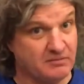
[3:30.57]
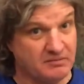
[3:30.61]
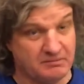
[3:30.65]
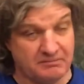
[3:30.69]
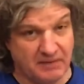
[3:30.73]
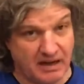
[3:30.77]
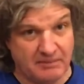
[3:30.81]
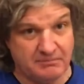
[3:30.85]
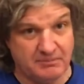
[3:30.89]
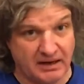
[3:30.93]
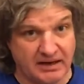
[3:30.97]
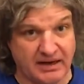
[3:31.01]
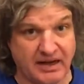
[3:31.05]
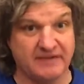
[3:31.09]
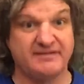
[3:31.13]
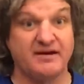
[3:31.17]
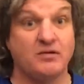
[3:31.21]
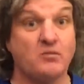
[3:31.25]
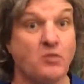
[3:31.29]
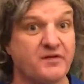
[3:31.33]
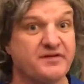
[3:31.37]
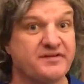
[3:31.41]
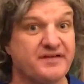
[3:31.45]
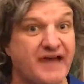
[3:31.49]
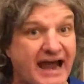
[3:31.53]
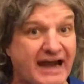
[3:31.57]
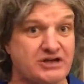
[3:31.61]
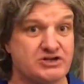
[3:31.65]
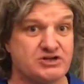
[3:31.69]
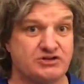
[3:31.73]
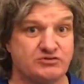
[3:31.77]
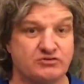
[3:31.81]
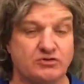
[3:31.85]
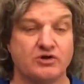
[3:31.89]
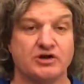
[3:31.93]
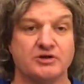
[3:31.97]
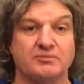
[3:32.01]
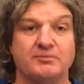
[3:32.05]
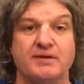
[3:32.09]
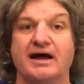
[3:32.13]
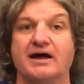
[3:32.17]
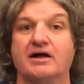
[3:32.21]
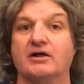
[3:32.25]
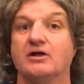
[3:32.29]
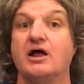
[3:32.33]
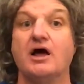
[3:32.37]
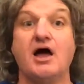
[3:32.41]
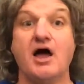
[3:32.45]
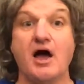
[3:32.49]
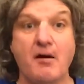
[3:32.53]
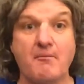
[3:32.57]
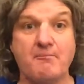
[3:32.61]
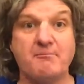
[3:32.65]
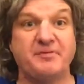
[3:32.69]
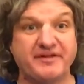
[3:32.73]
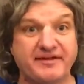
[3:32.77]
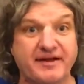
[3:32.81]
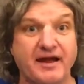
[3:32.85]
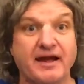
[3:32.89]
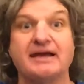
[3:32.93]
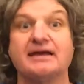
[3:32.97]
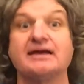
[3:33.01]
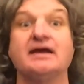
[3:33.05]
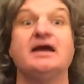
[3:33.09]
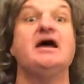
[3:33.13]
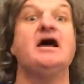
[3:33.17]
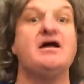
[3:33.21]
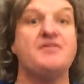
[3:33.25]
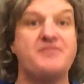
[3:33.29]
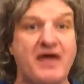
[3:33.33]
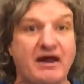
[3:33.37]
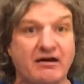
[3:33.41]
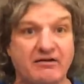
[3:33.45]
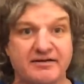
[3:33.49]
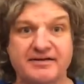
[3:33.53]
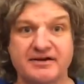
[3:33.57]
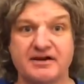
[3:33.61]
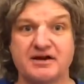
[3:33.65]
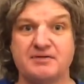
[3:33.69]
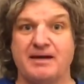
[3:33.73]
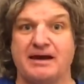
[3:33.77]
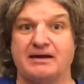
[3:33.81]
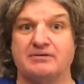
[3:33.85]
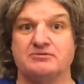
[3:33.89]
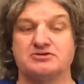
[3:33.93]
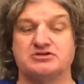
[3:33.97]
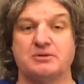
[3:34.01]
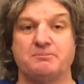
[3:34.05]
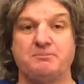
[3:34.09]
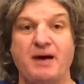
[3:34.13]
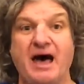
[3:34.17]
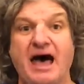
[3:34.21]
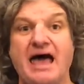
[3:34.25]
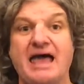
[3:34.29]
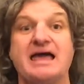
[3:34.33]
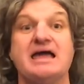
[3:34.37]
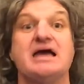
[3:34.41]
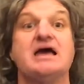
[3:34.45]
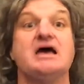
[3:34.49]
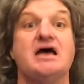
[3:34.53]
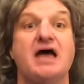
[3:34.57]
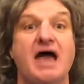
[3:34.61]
In my case, it wasn't actually Royal Mail, saying there is an amount to pay.